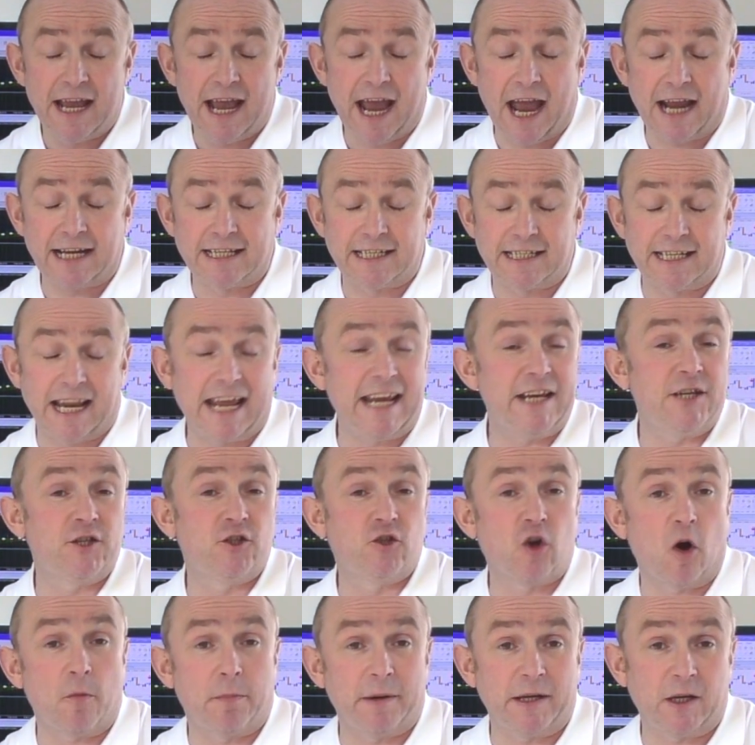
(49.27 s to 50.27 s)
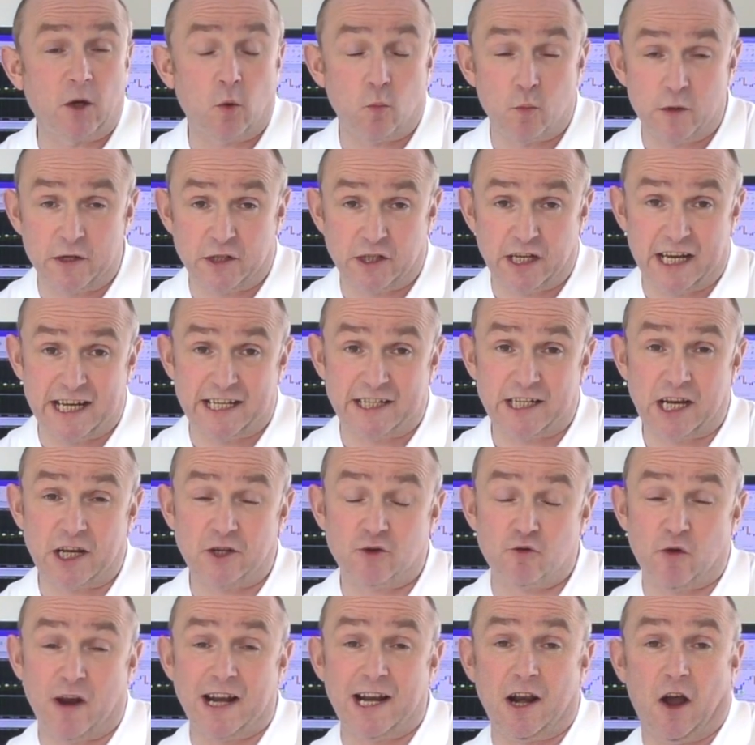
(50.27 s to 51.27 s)
and today's topic, which is
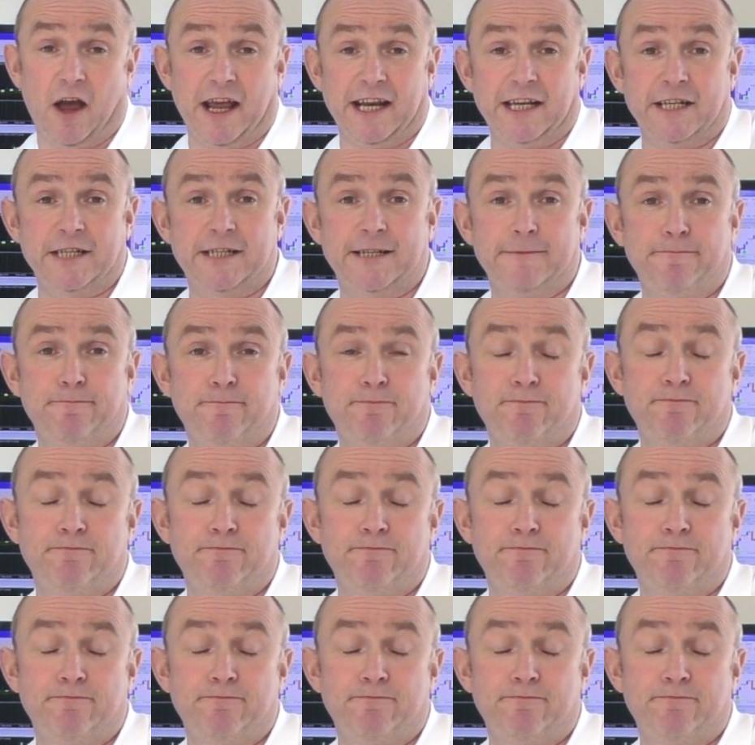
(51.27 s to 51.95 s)
trend lines